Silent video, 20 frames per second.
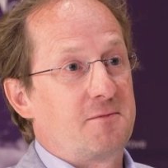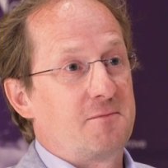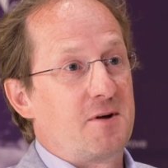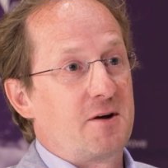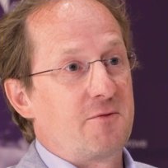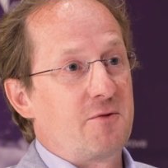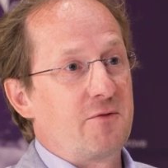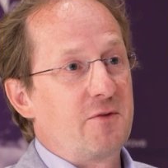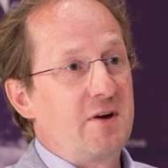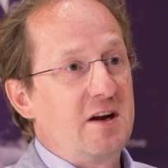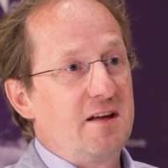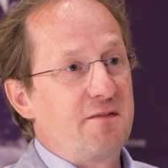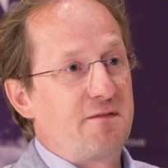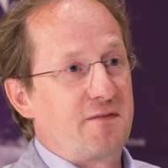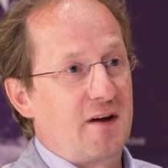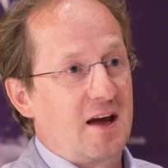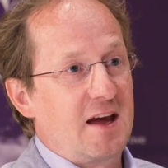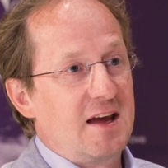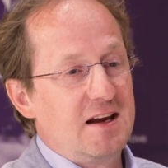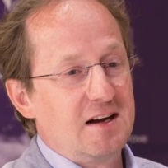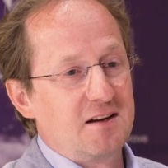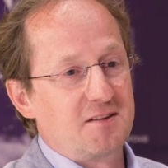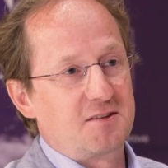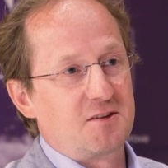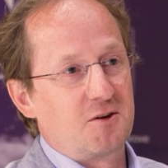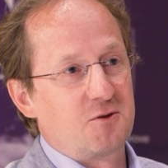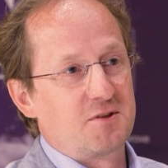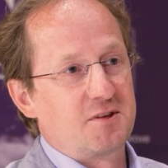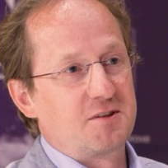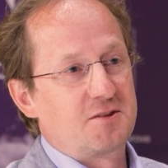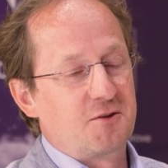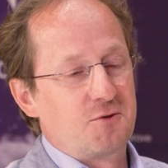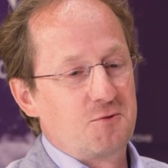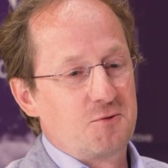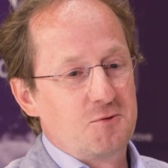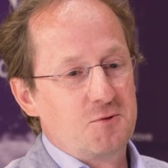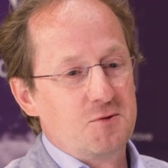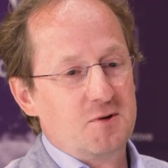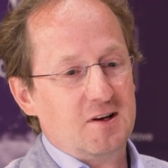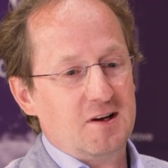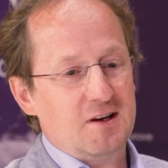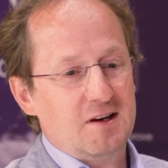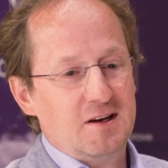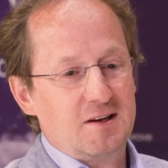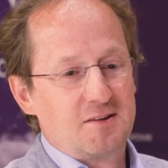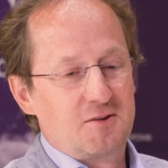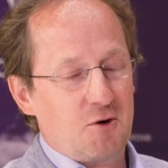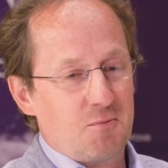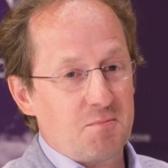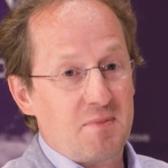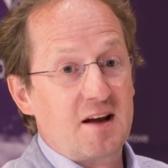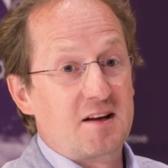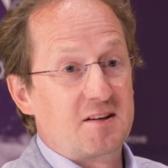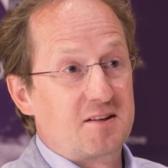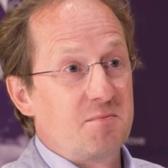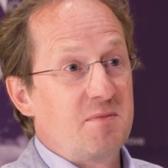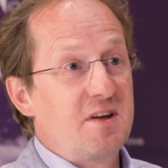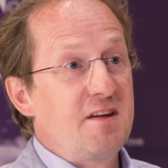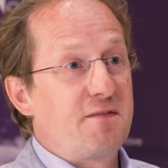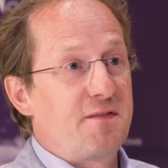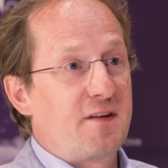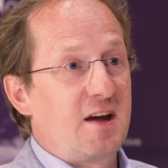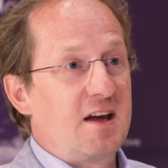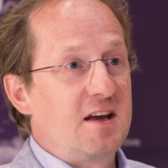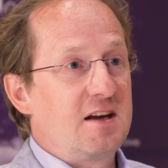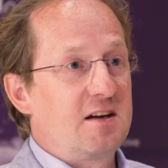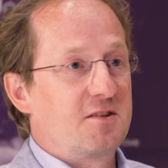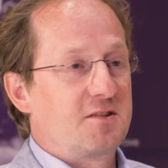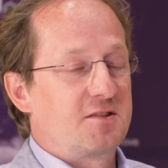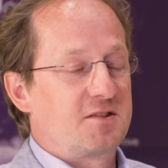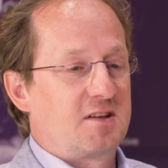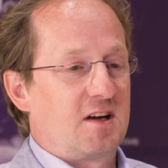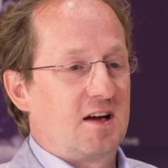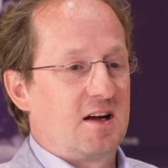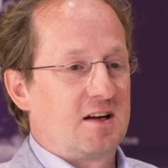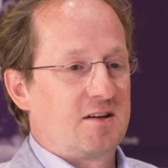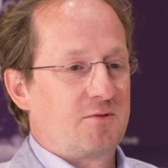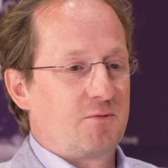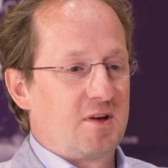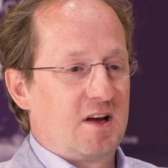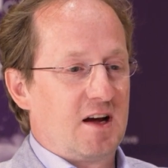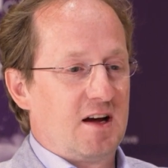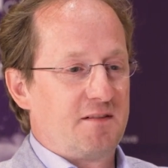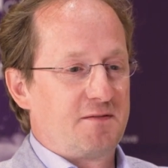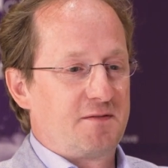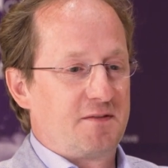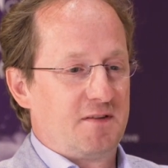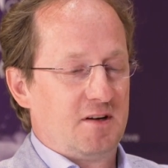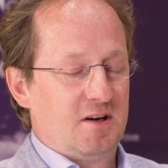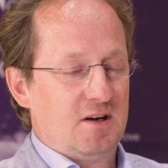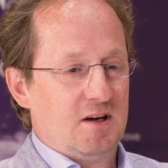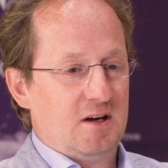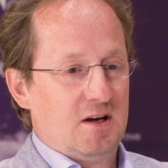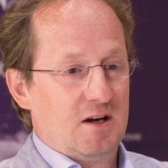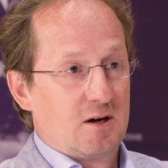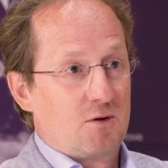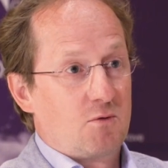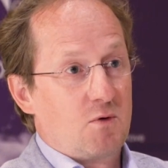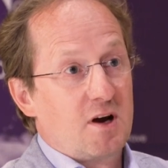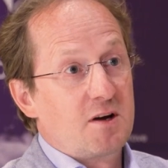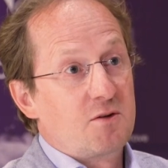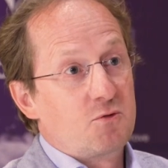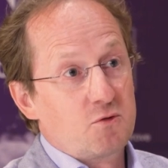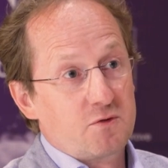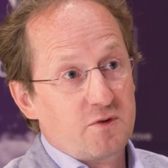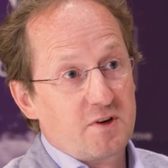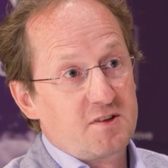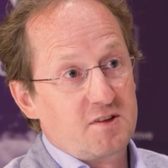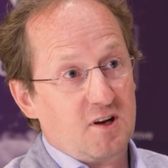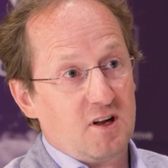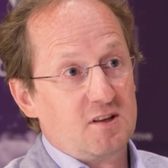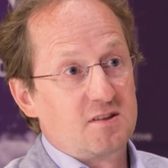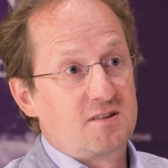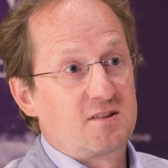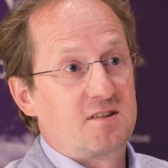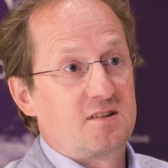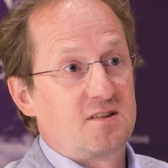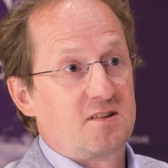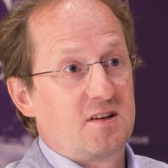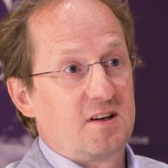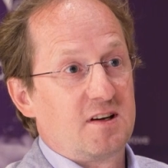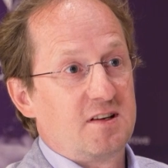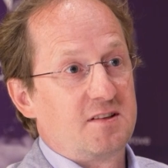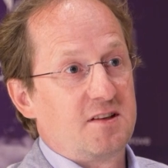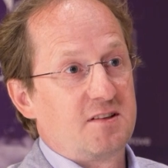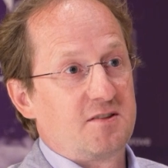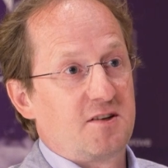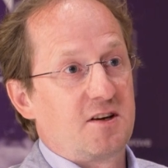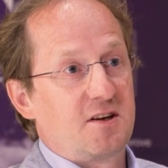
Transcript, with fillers: where we really fail, so the true thrombectomy failures, and we have quite good results in this